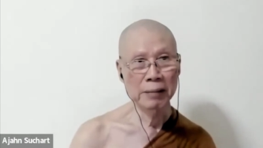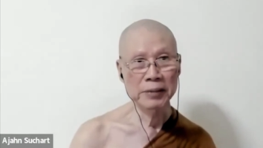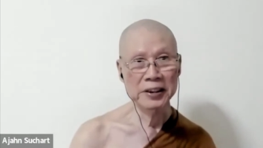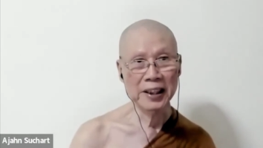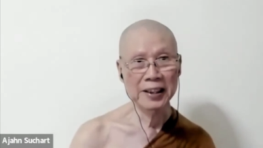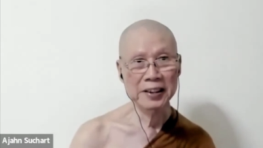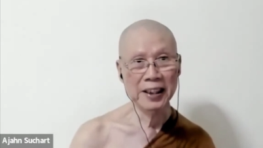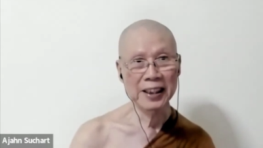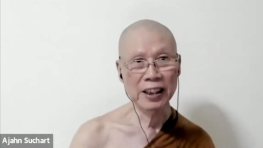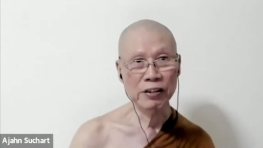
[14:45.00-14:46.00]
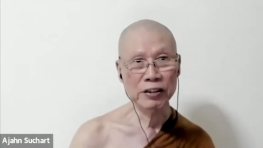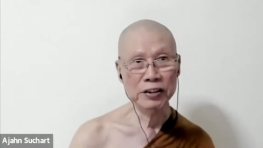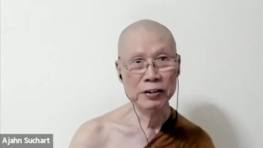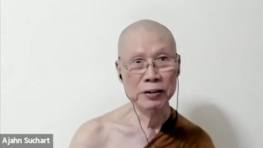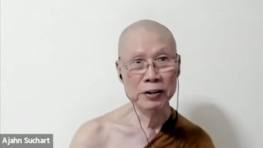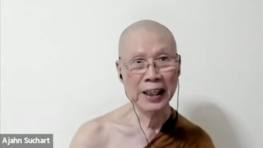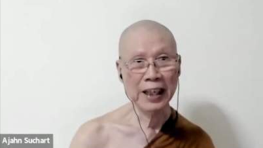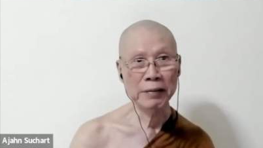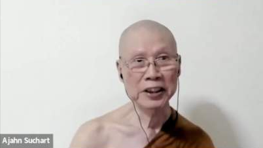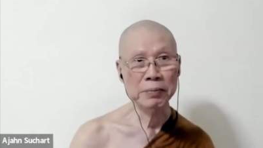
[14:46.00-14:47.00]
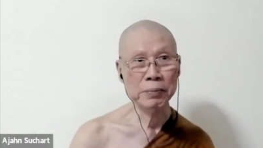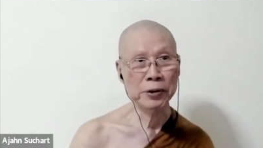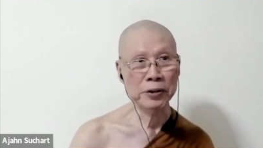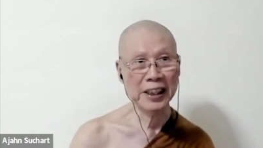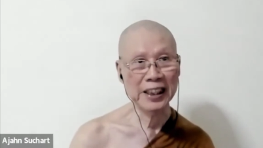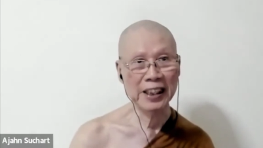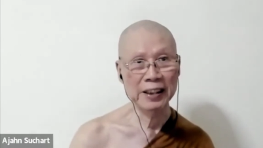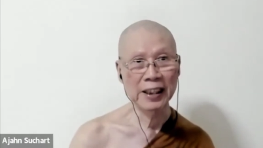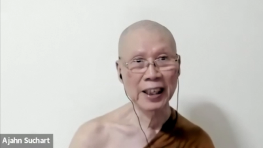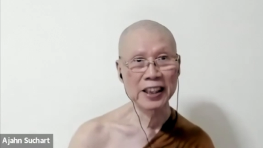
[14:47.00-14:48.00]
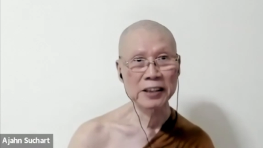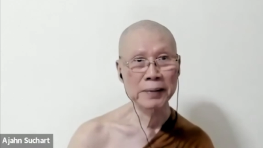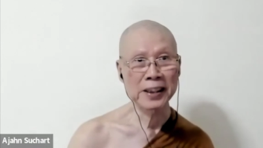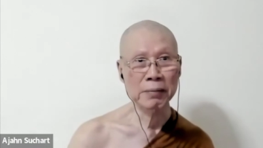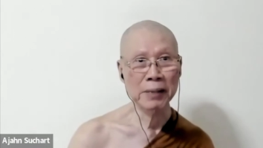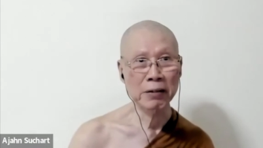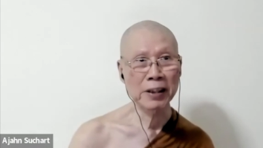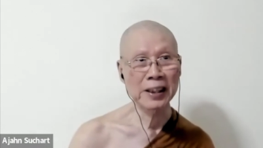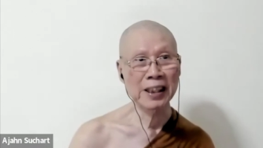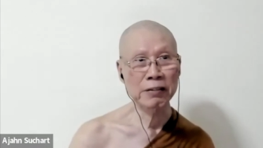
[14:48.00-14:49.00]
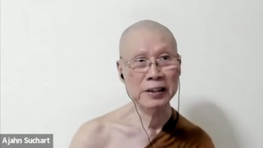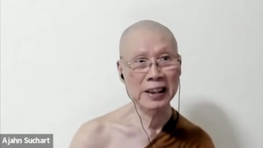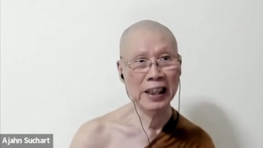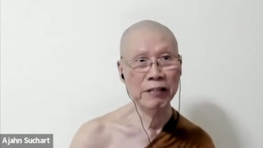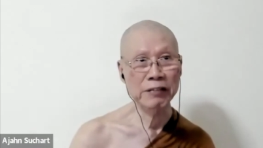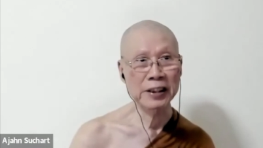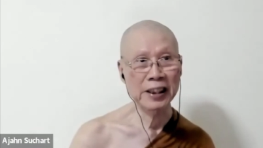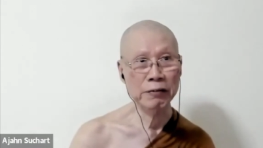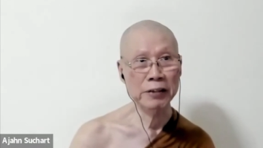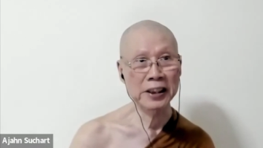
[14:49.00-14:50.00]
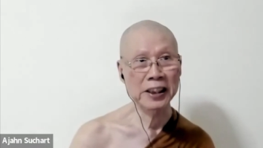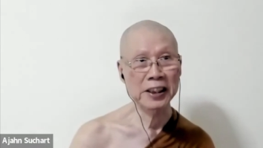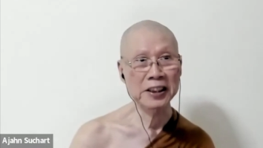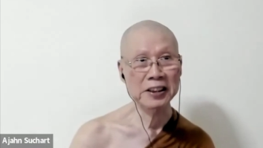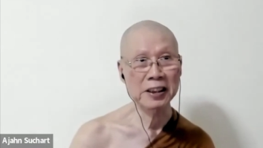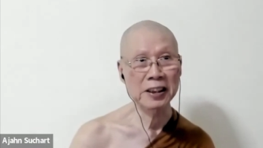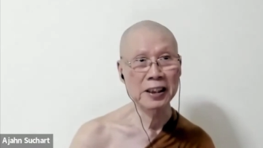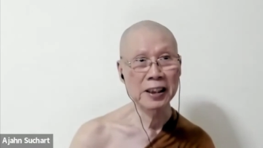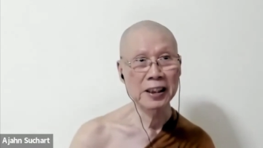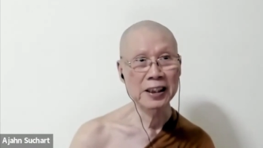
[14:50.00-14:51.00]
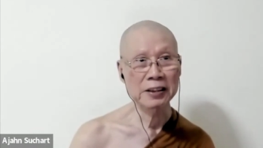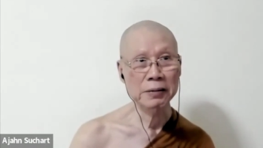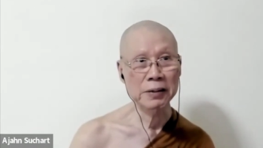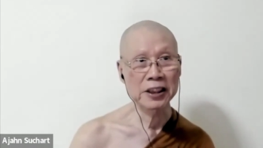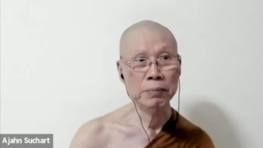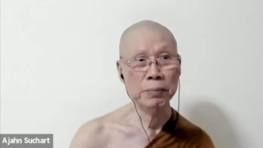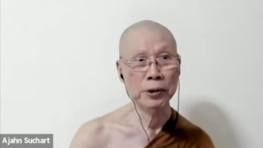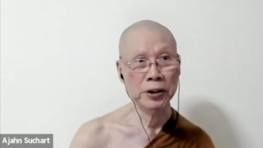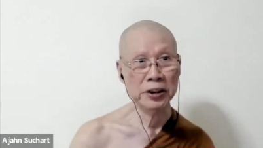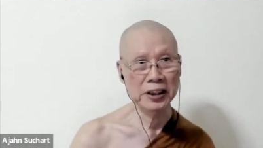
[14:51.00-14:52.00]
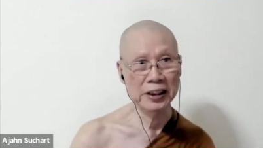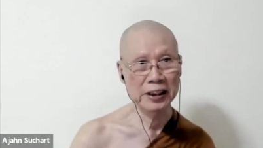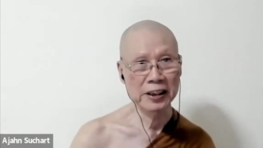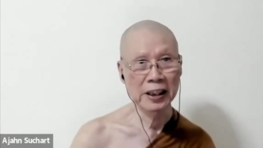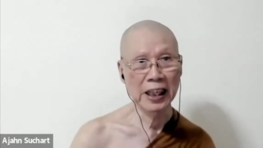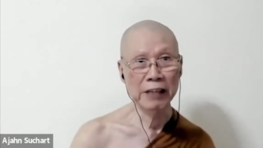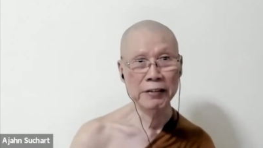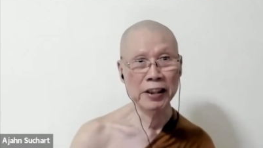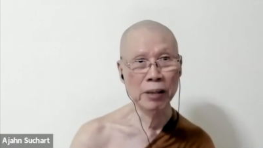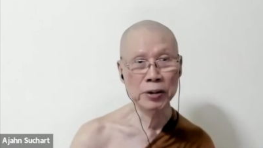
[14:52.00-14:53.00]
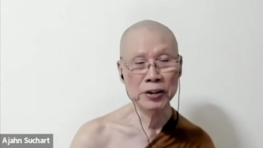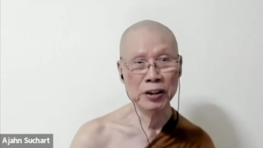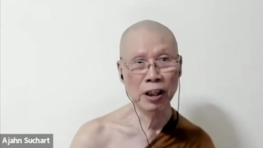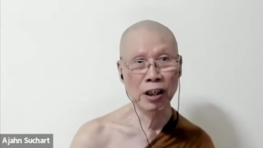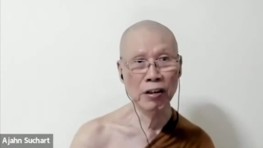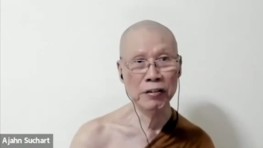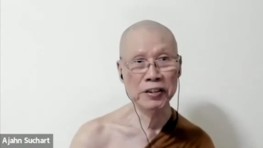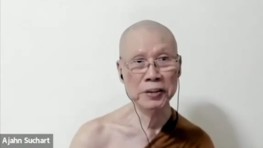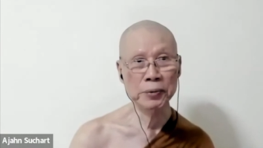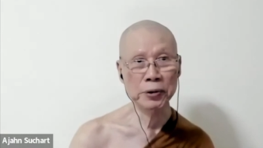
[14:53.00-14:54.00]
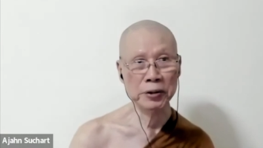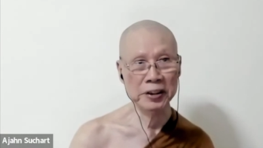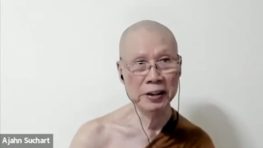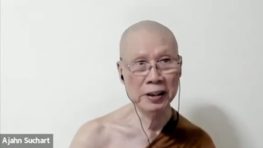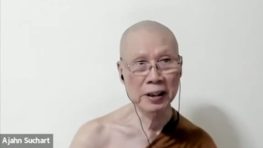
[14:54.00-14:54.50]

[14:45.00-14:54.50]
Besides that, I also have his books. I can I spend about one hour every day reading his his his books. I read almost all of his books.